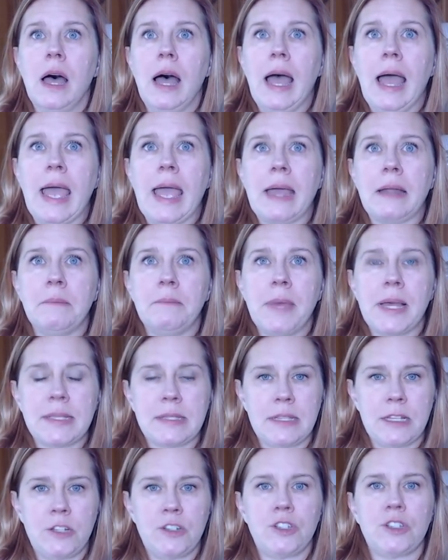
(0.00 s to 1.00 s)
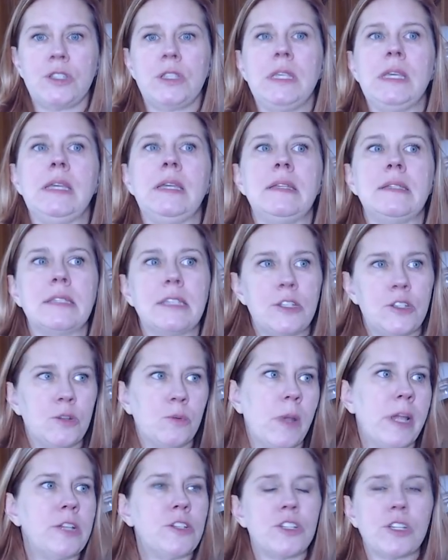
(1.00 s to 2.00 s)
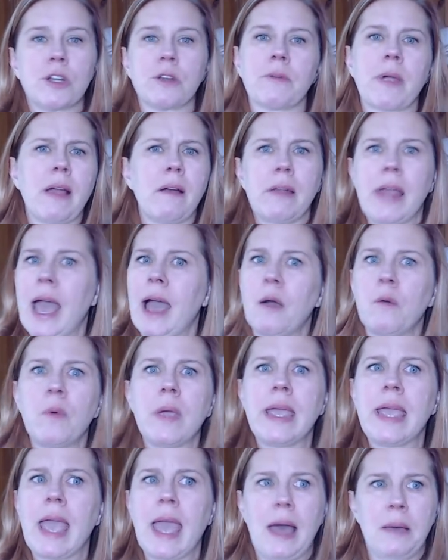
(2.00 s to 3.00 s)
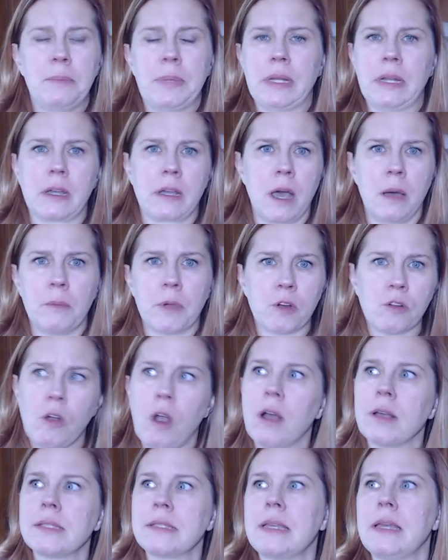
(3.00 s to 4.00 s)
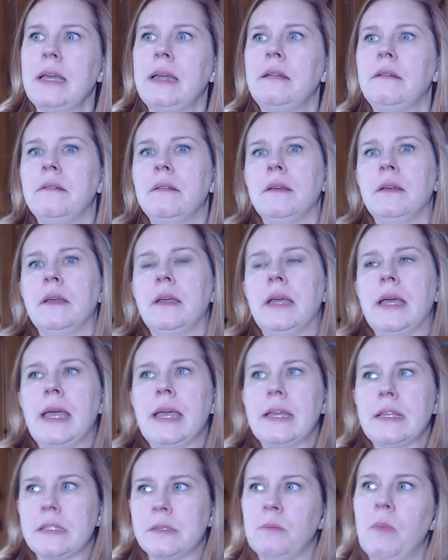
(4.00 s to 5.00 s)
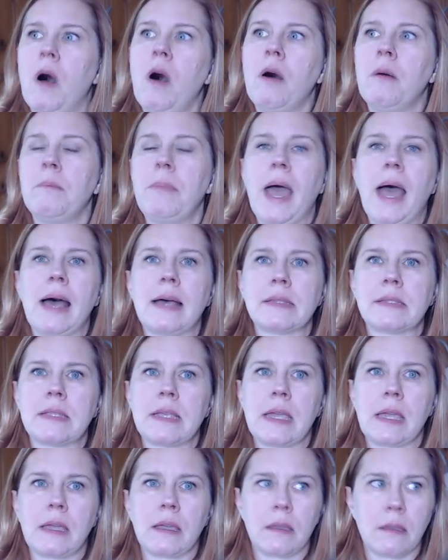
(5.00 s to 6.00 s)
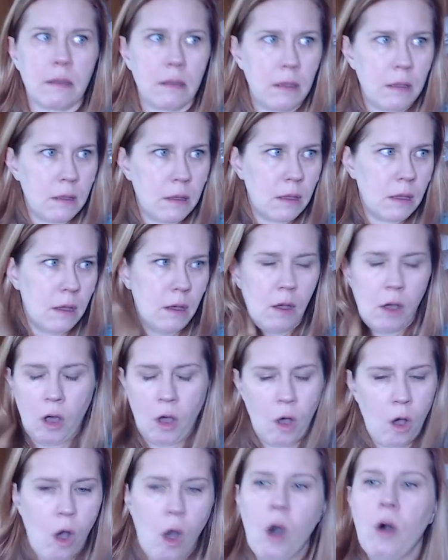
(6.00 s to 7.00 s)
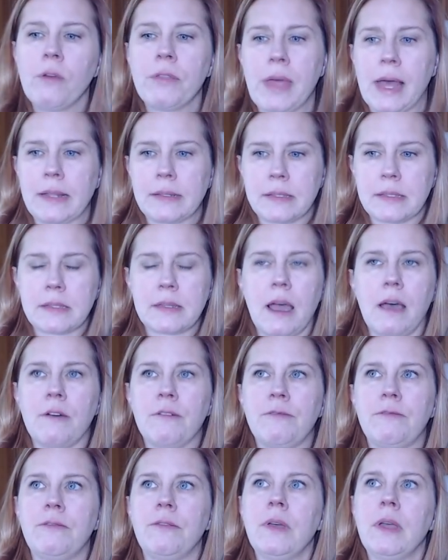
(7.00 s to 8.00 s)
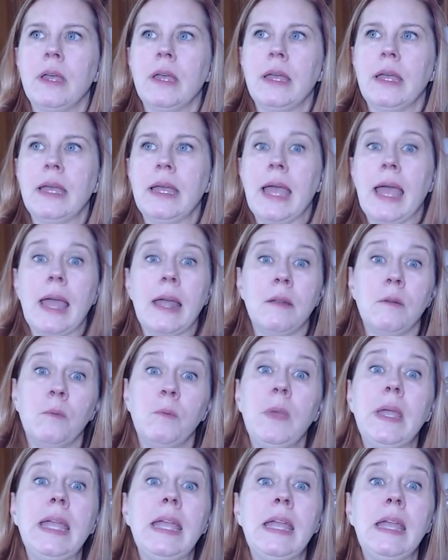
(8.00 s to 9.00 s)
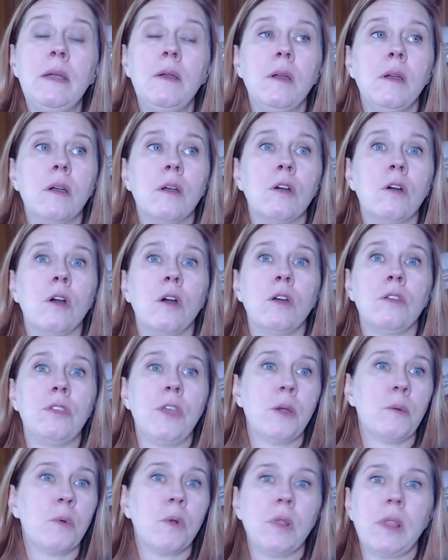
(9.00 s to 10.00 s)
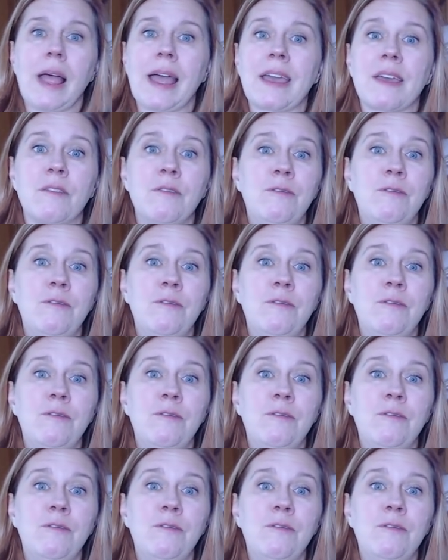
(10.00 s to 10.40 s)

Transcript: and messaged the situation around how we happened to come across it, his mom passing, all, all that stuff. And we, there were like